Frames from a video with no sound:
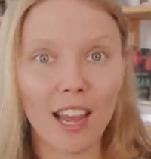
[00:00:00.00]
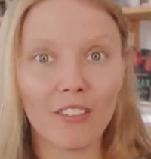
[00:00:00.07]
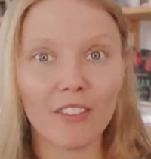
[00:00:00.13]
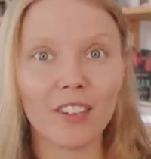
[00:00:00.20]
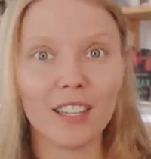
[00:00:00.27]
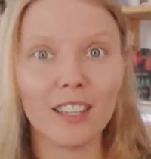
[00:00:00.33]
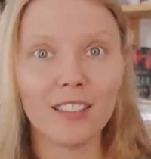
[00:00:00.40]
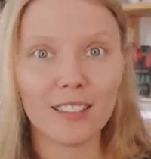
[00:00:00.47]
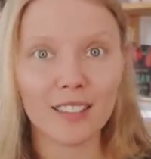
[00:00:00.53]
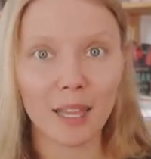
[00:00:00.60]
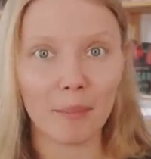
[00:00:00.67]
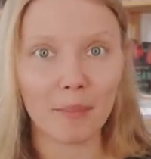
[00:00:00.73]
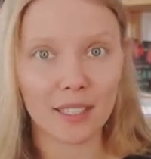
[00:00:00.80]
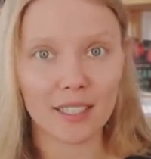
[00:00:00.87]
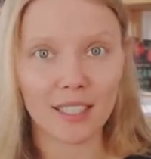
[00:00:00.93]
every
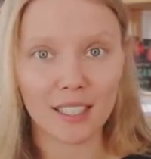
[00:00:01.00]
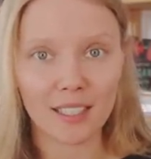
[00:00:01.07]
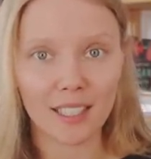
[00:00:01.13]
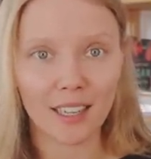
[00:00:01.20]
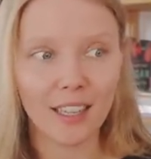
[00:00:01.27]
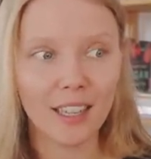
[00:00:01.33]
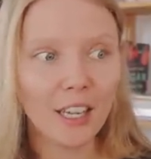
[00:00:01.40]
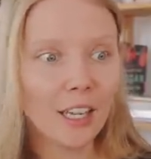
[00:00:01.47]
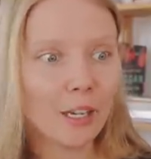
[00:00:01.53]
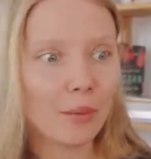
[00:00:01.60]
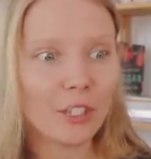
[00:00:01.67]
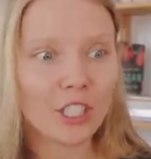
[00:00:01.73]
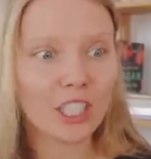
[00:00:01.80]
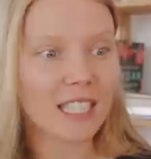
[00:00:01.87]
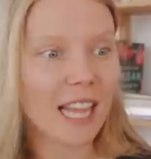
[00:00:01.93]
summer season,
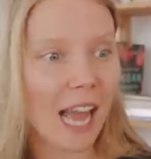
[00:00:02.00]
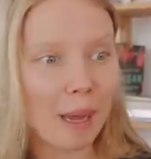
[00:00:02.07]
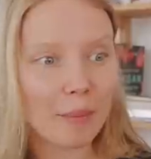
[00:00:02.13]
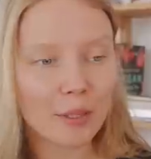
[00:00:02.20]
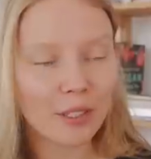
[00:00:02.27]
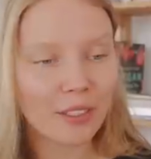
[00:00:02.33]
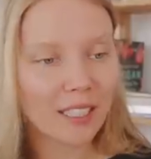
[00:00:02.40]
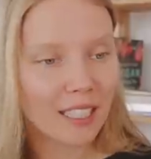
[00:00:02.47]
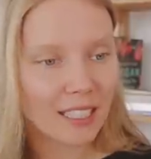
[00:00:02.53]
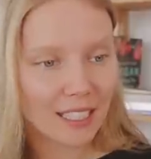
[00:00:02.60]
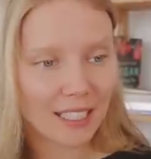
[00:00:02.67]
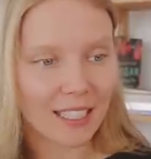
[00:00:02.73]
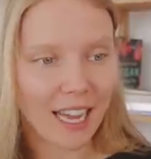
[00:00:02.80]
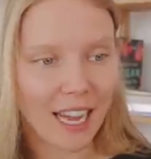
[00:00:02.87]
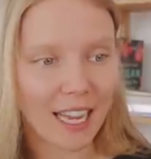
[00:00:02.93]
which is absolutely
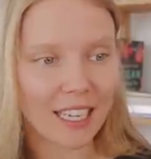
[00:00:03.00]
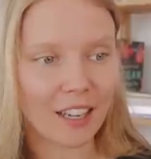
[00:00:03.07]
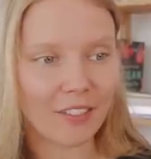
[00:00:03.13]
insane.